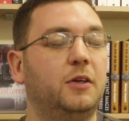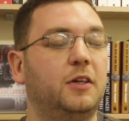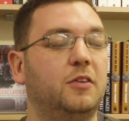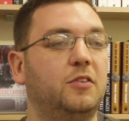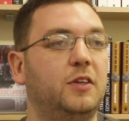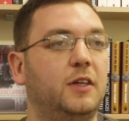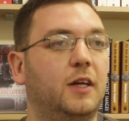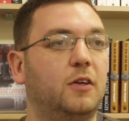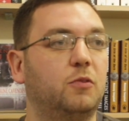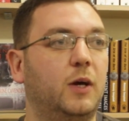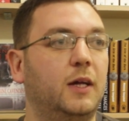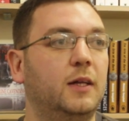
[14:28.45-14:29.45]
you can see that
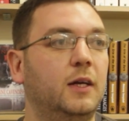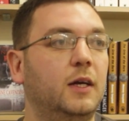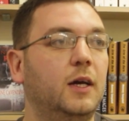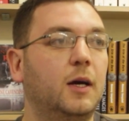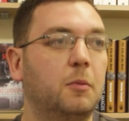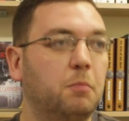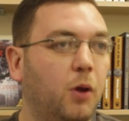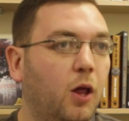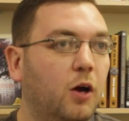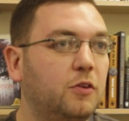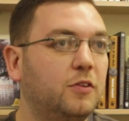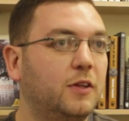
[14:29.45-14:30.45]
as well, and
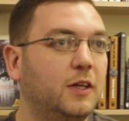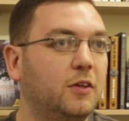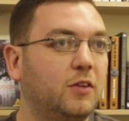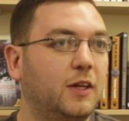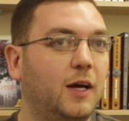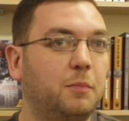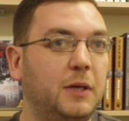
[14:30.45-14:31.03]
blogs and things like that.